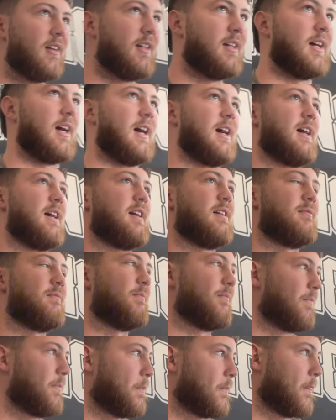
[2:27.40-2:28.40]

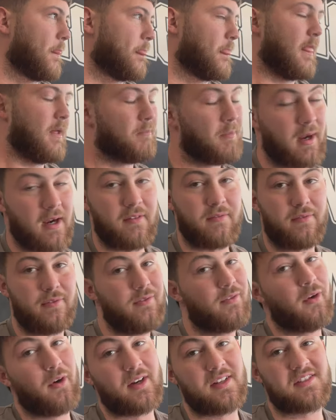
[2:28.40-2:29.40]
but if you've
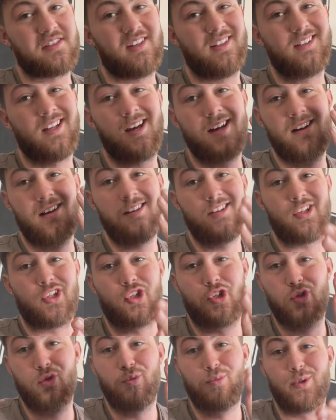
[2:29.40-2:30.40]
already seen that,
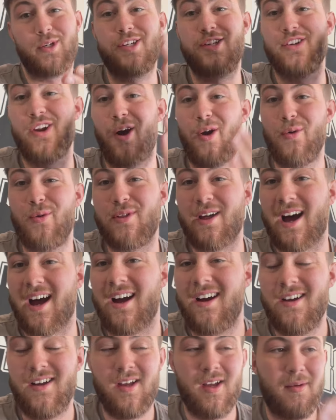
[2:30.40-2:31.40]
you would know that.
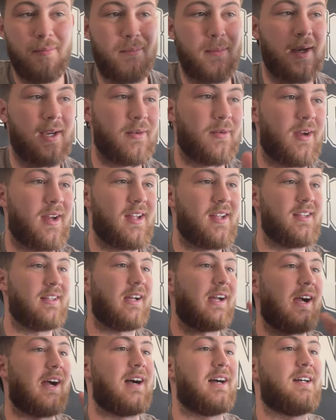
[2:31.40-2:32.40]
But anyway,
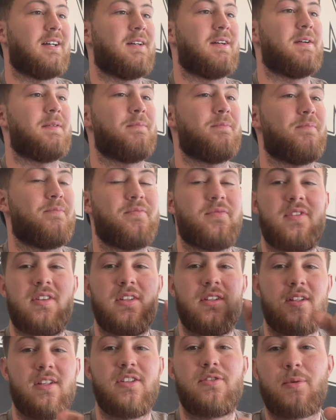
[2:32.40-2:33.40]

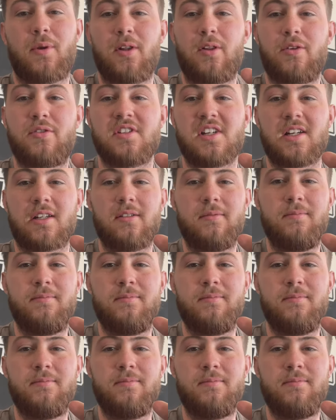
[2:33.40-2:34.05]
here's what it looks like.